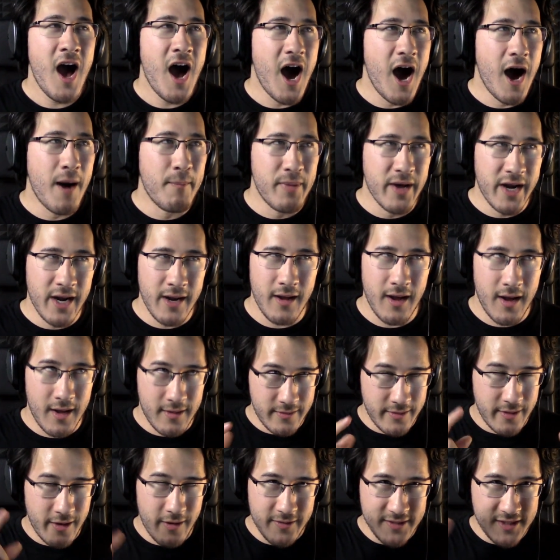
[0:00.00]
Uh, but, uh,
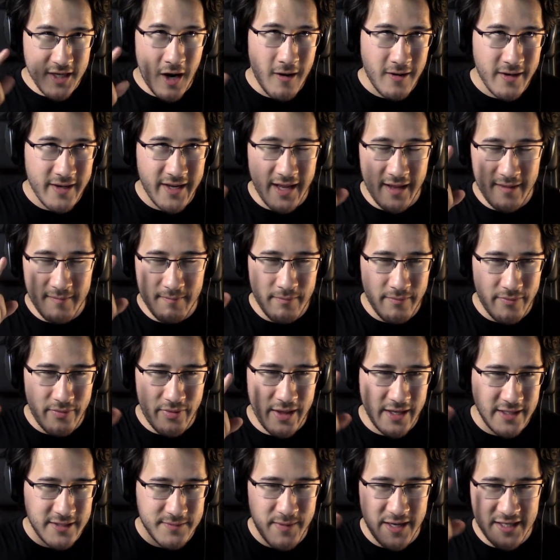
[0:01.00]
you know, it's hard to get
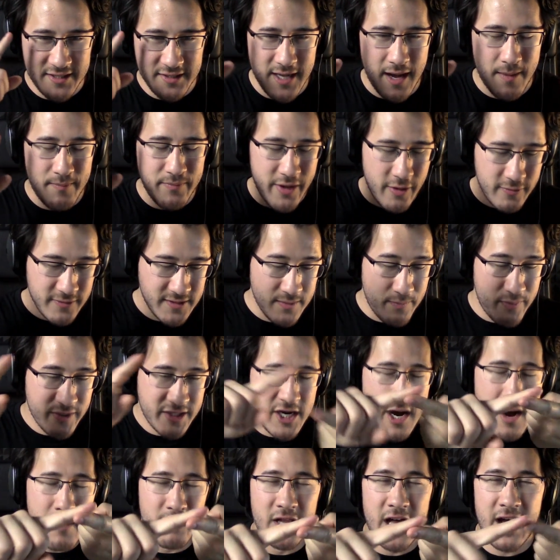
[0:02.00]
things mixed up. There was the
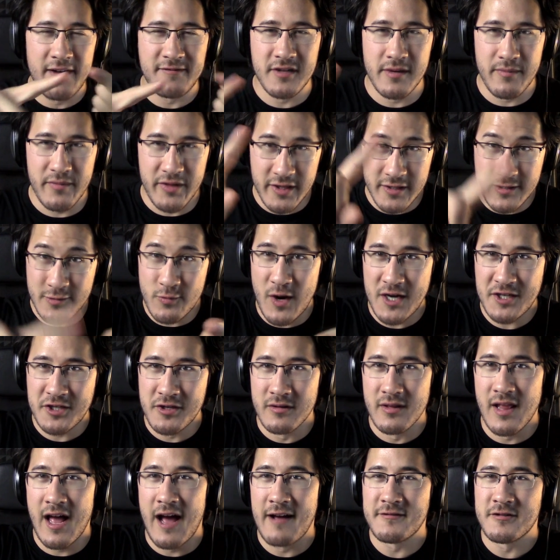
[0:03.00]
pajama live stream and the
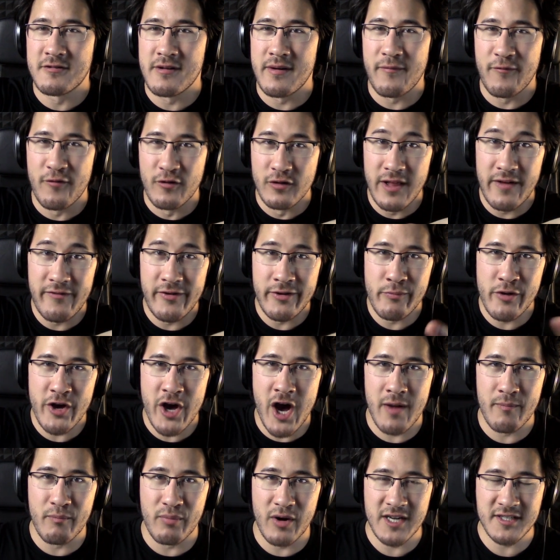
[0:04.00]
sweatshirt live stream for Living
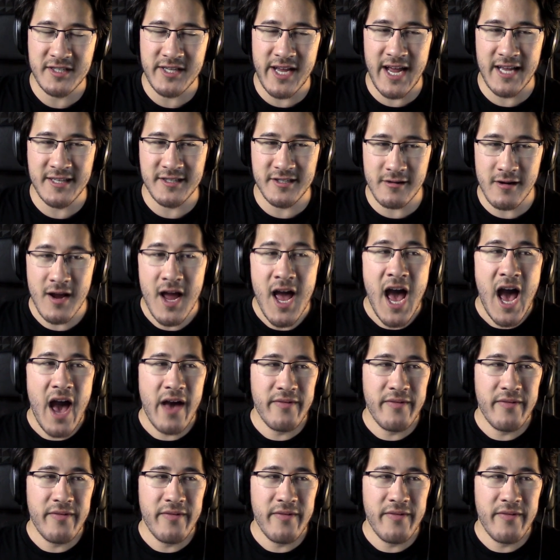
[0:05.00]
Beyond Breast Cancer.